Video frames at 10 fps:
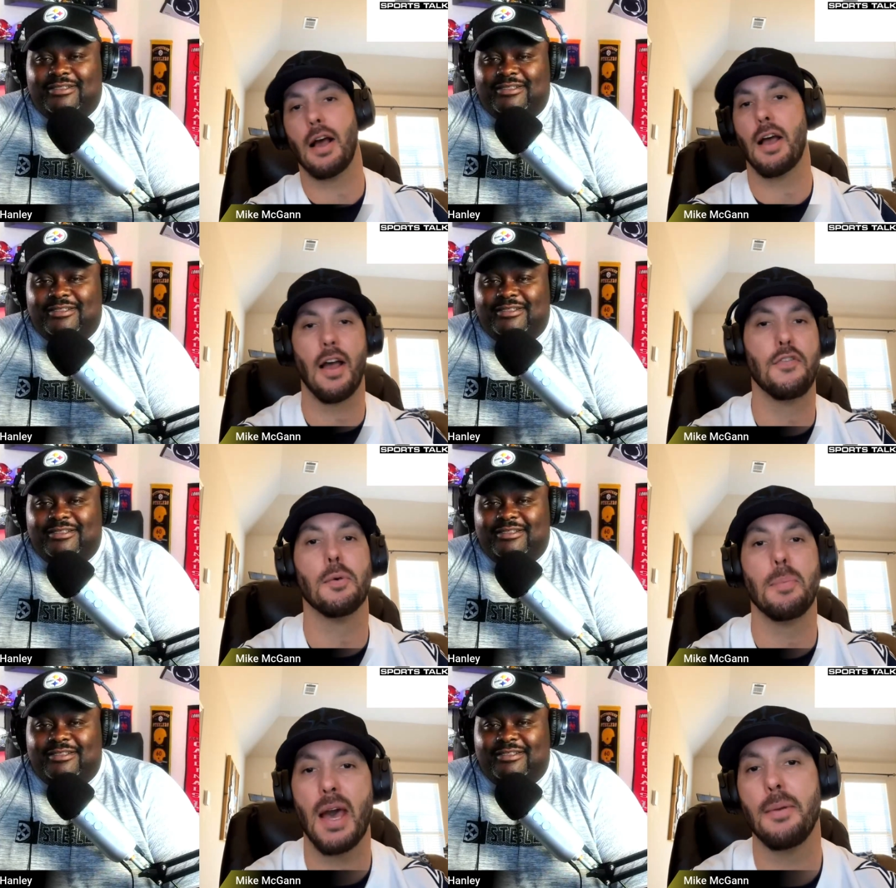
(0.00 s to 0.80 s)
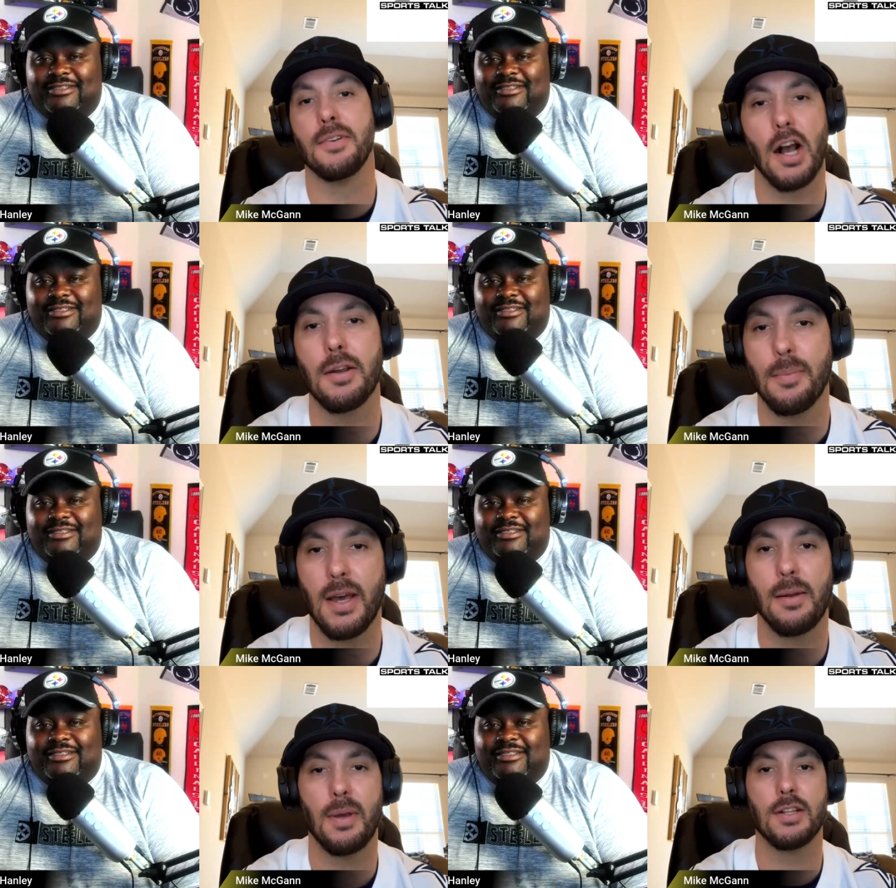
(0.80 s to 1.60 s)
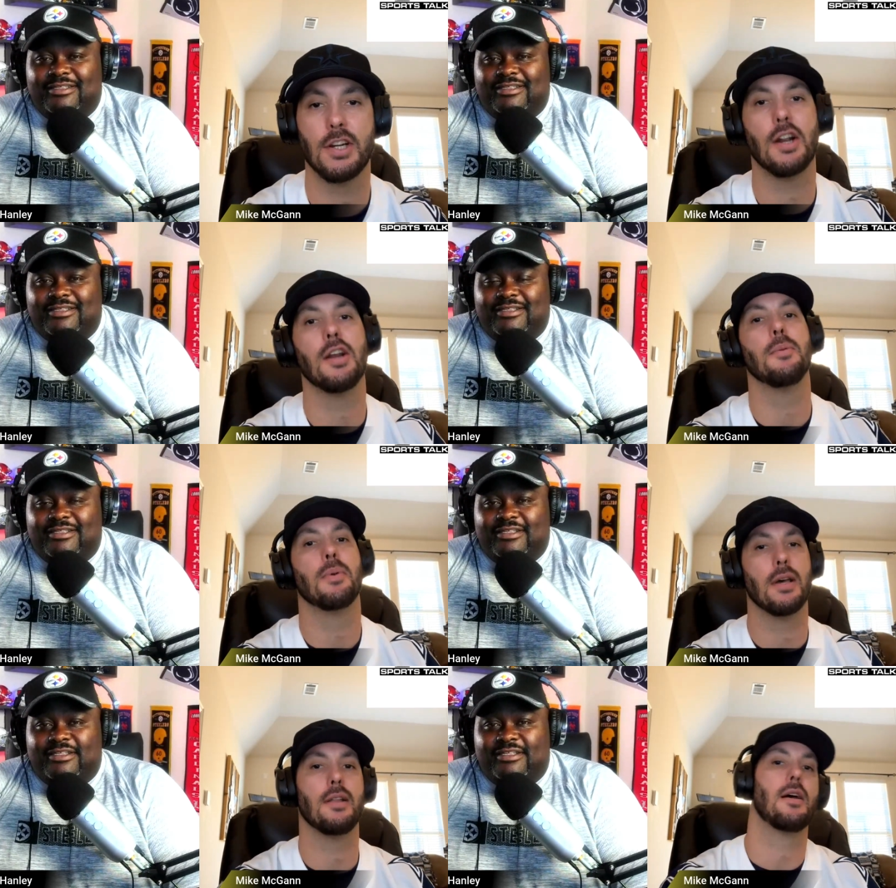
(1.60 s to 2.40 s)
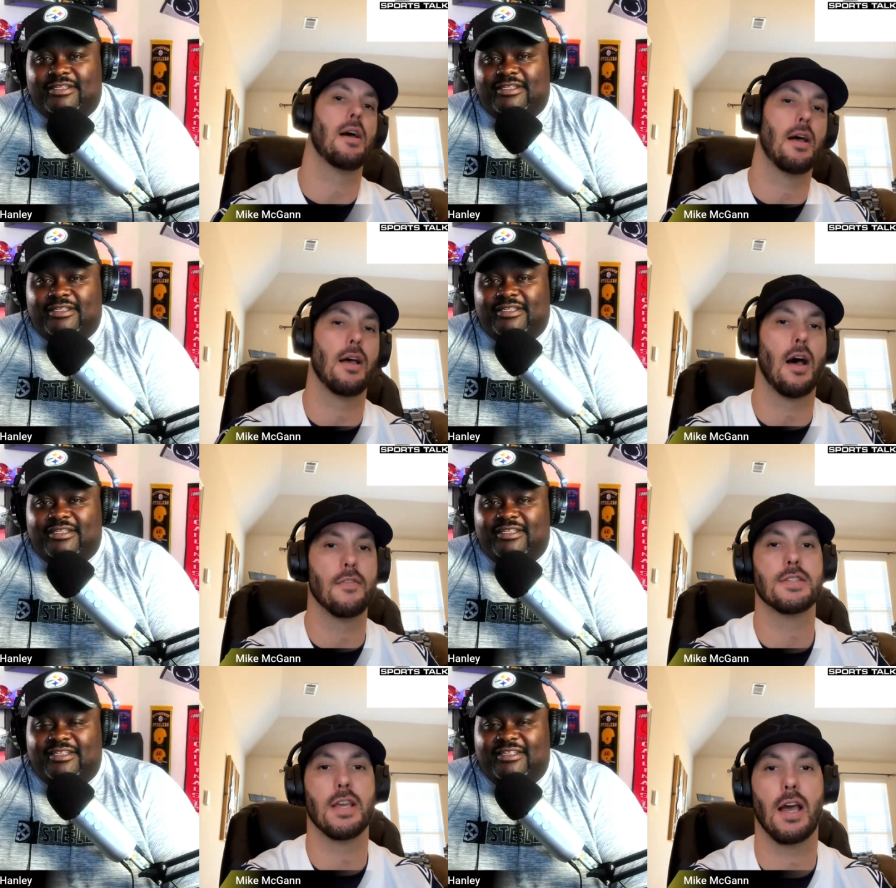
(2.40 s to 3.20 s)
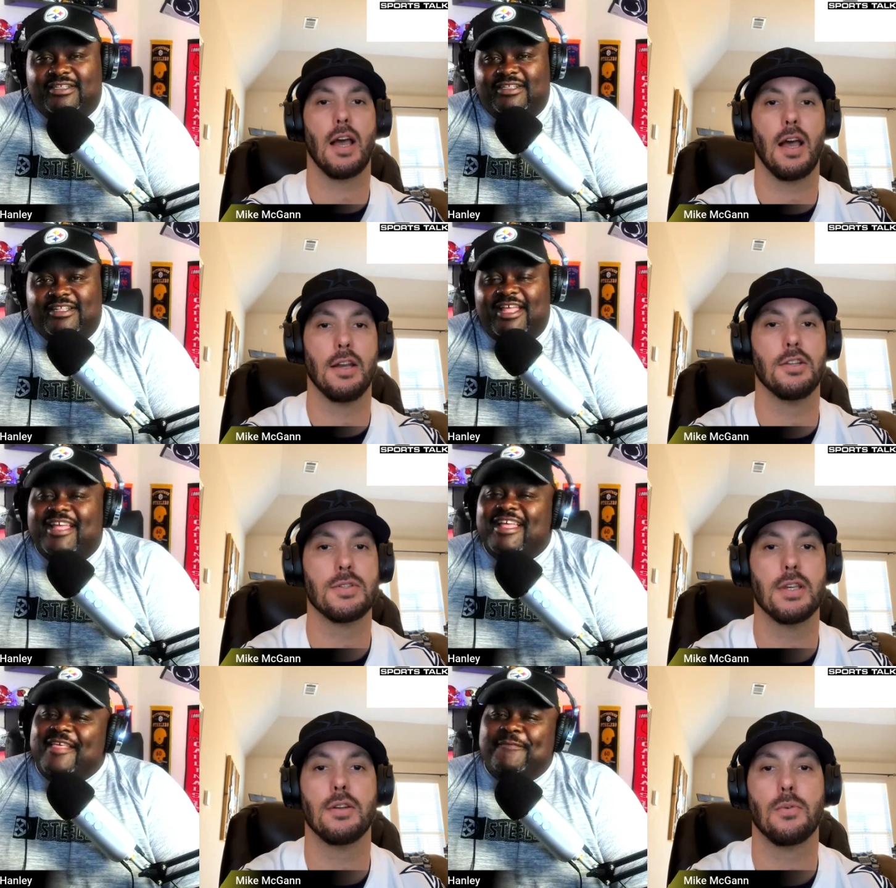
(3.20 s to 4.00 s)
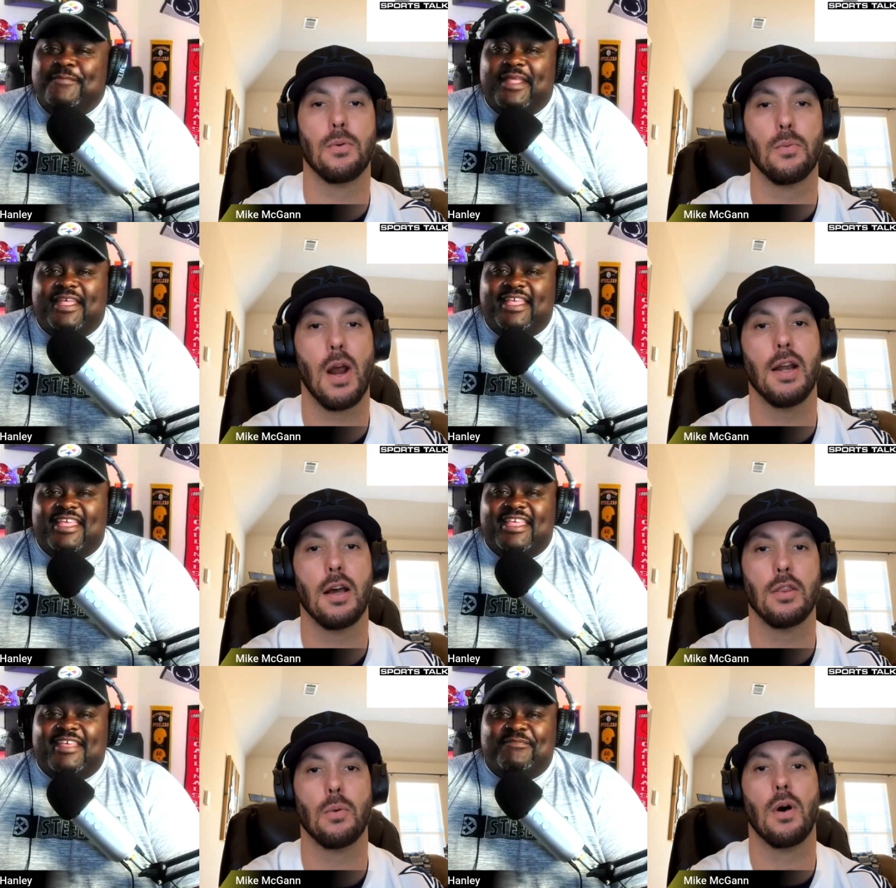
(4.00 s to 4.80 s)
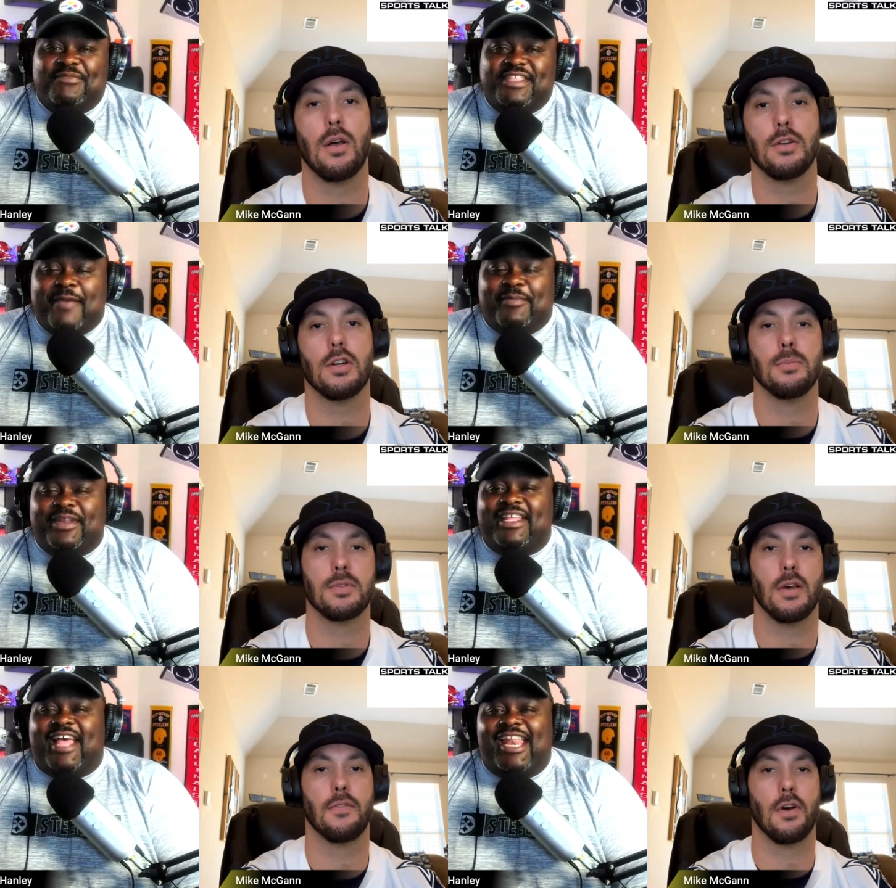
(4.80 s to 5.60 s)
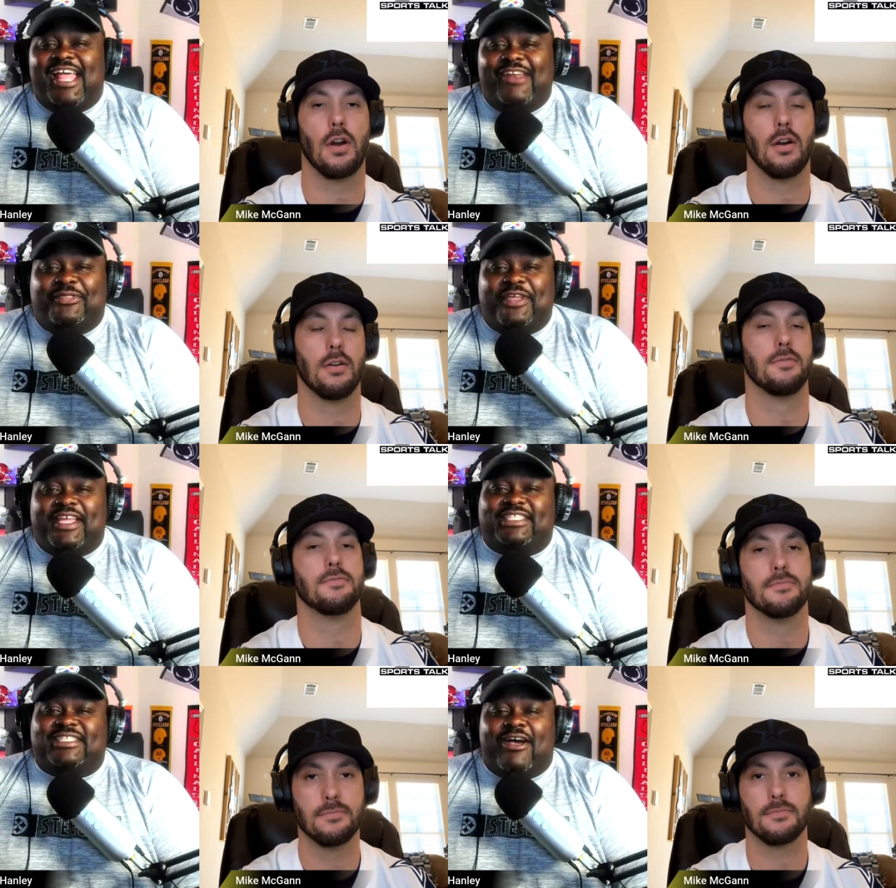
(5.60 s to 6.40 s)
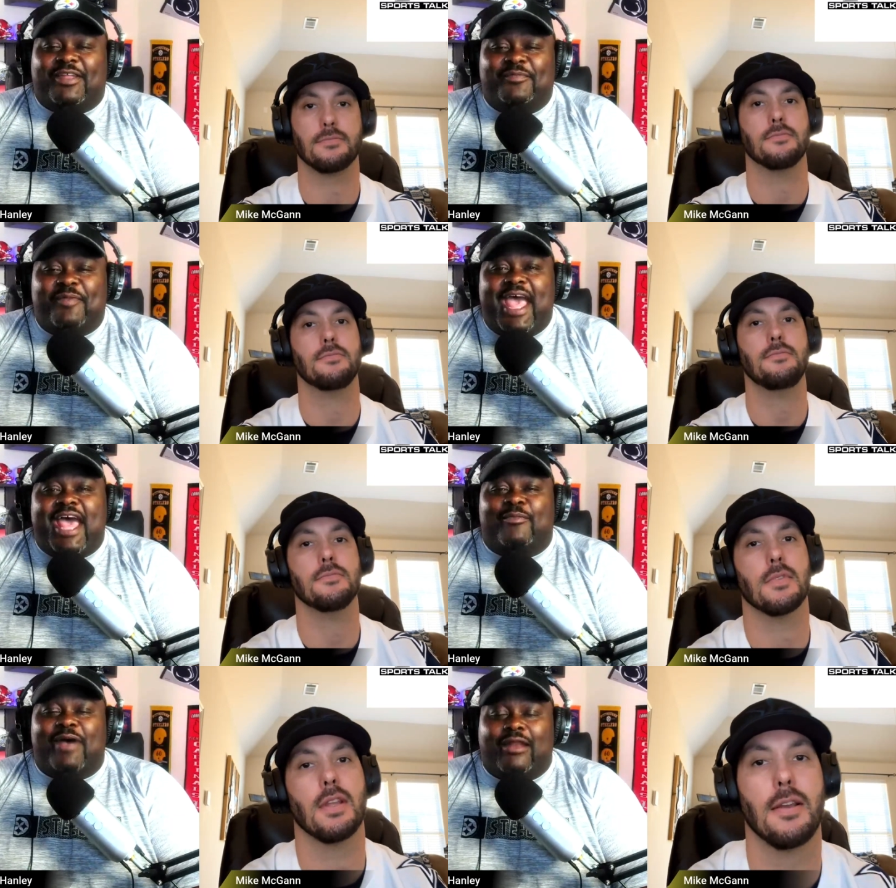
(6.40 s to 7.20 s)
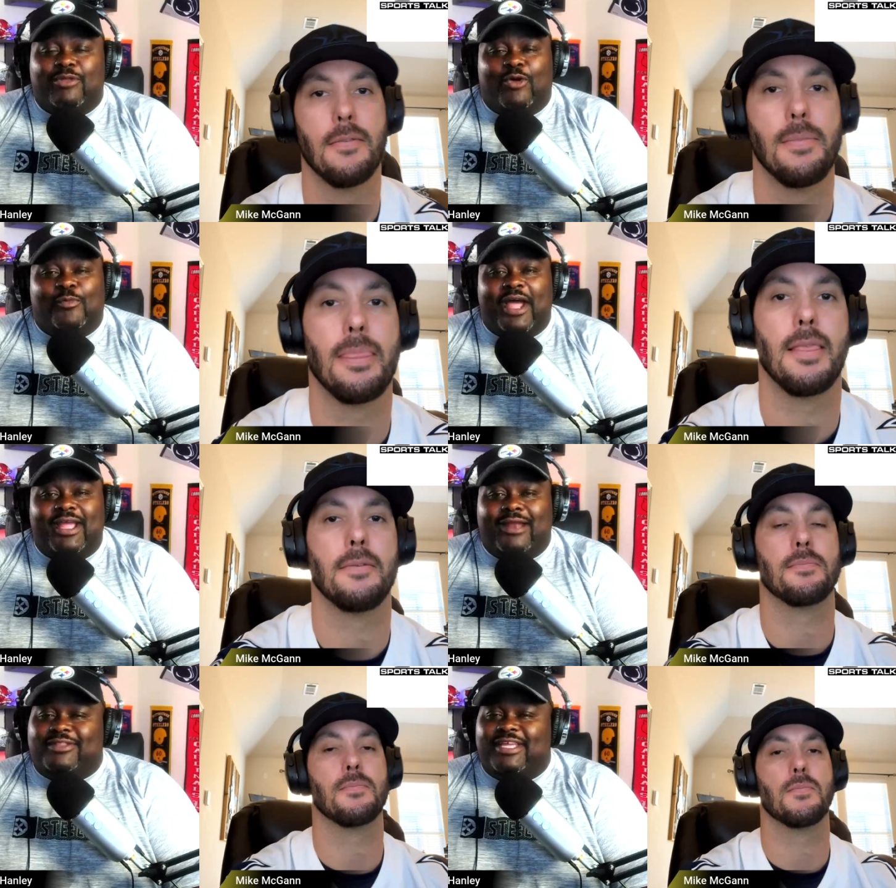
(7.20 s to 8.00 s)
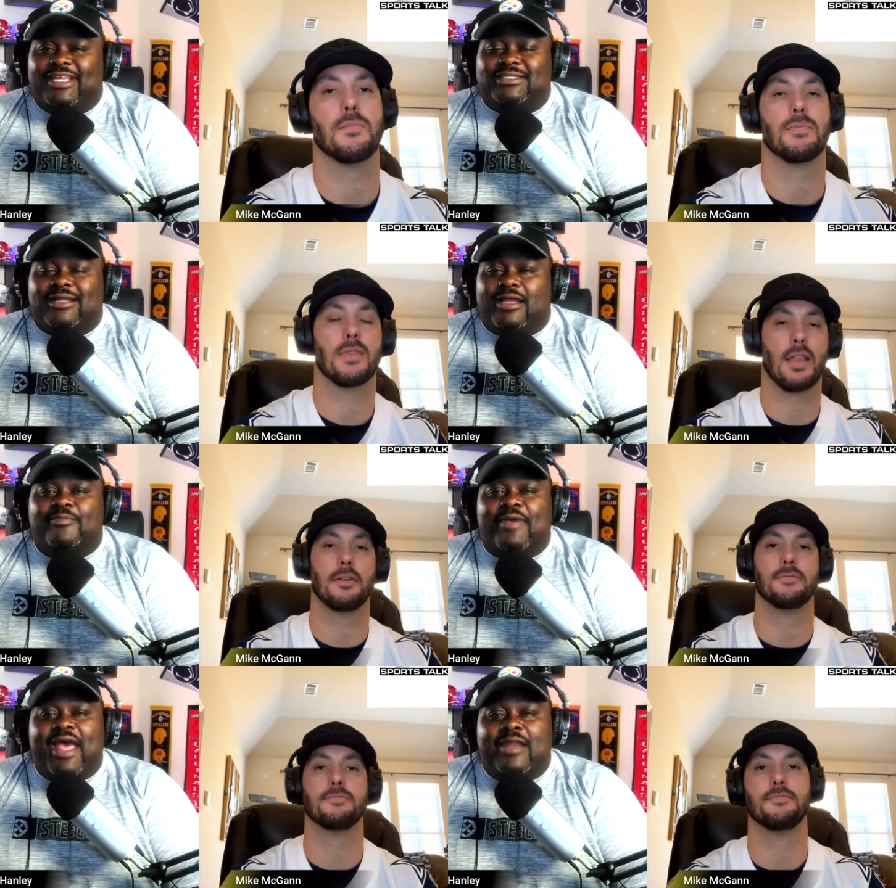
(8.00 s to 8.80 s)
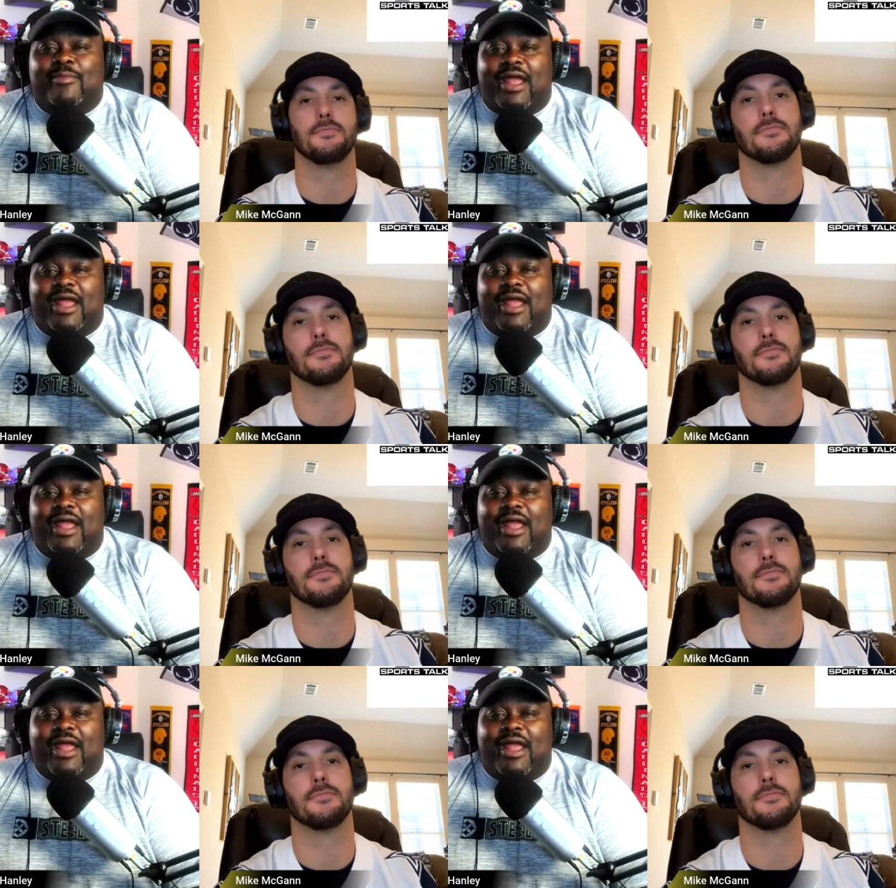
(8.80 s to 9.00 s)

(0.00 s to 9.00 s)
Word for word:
Speaker 1: I I feel bad talking bad about Jerry, but obviously I, I, do see the writing on the yeah, wall. Yeah, but
Speaker 2: it, I don't think it's talking bad about him though, Mike. I don't think it's talking bad